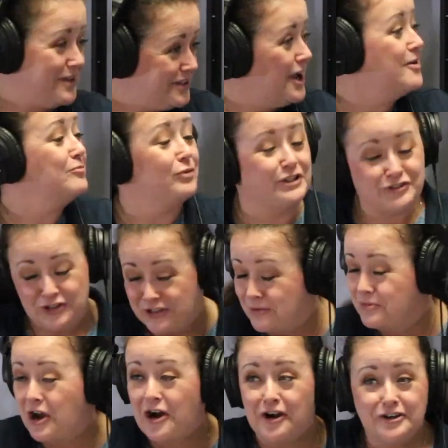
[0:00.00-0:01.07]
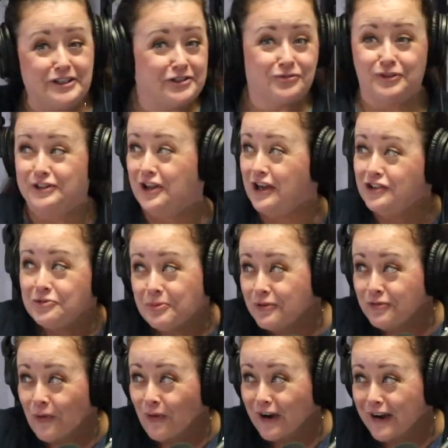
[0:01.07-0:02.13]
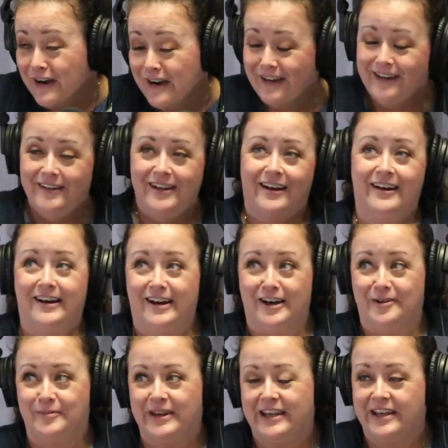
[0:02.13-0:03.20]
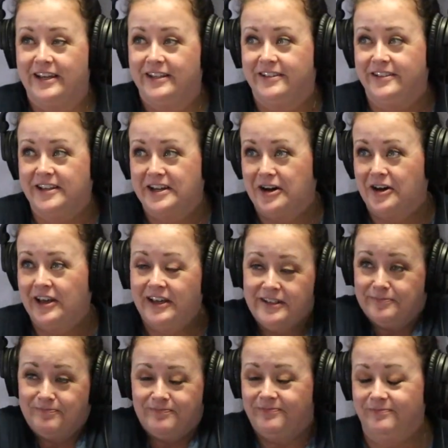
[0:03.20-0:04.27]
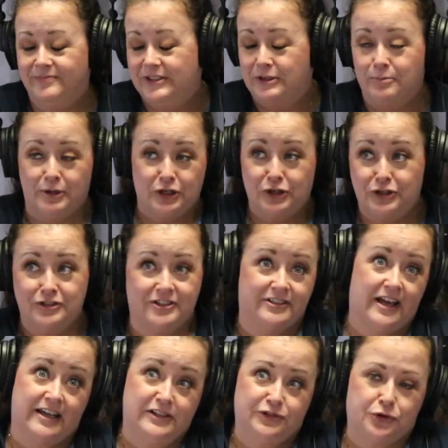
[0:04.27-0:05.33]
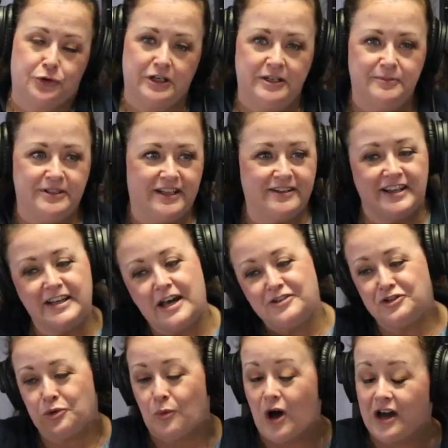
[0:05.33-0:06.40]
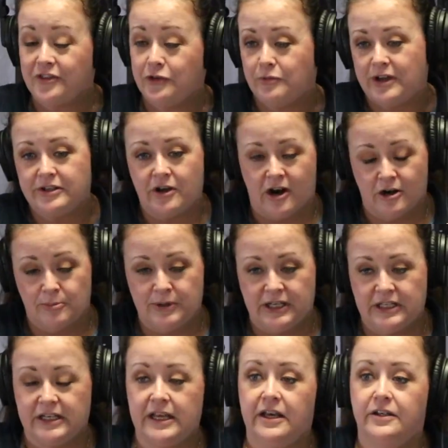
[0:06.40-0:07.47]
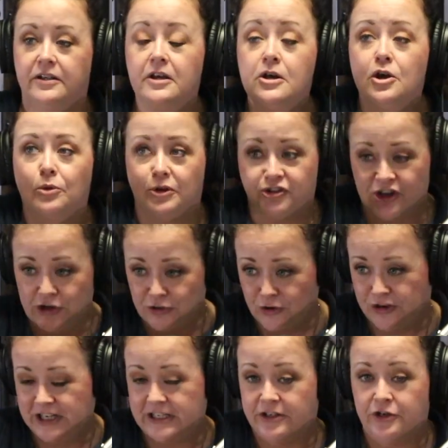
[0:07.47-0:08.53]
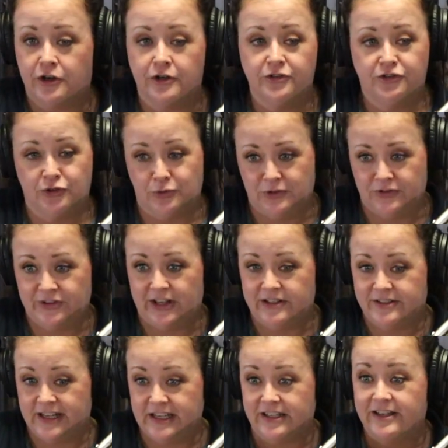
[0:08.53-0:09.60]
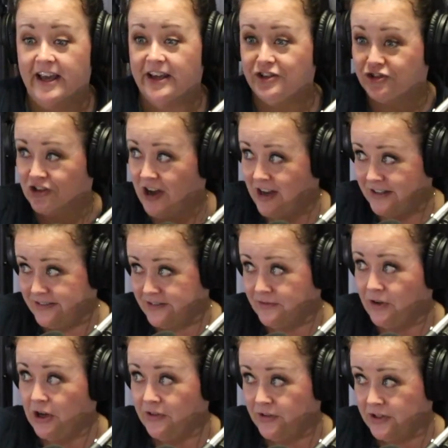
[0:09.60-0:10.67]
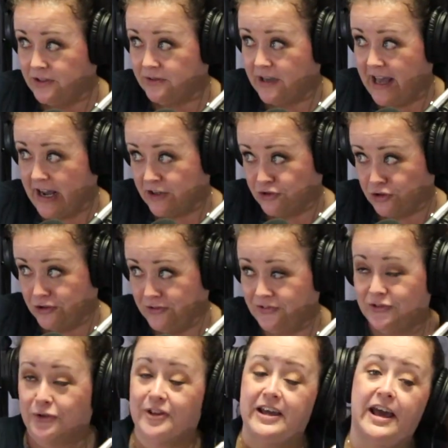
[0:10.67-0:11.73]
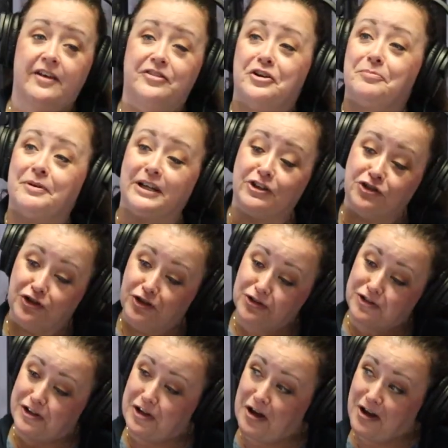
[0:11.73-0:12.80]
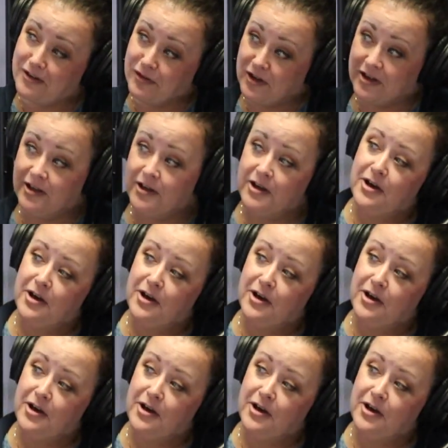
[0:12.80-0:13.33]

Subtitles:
Yep, we took them to Hardee's for lunch before, and they all had burgers and ice cream, and then they got to walk the red carpet, and Rochelle Green and her students had taken headshots of all the actors, so they had their pictures along the